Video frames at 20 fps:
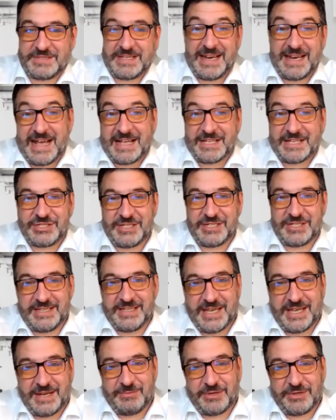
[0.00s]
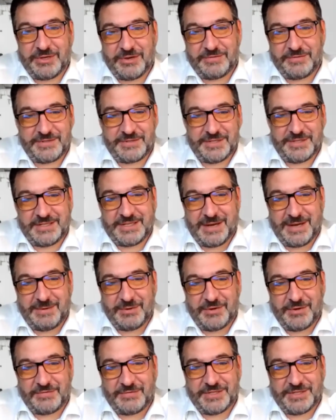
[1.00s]
then actually that will
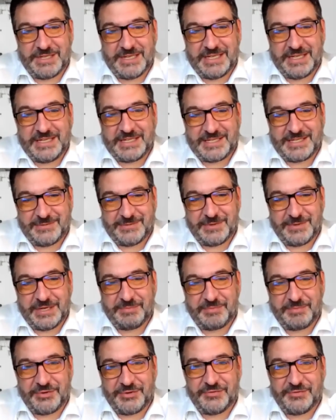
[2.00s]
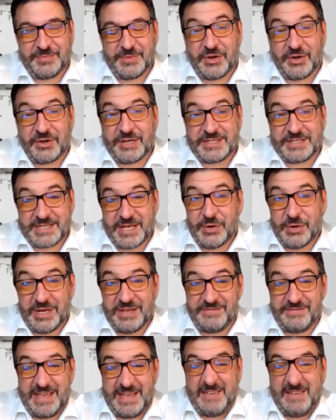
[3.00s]
often lead to an improvement on its own
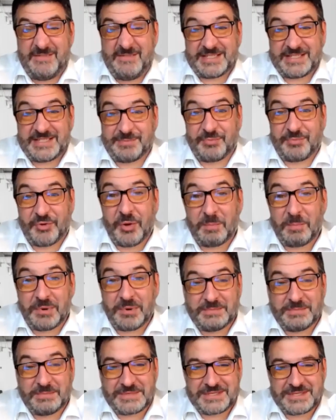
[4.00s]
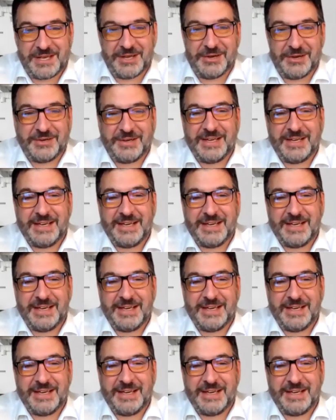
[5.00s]
if it's a problem. So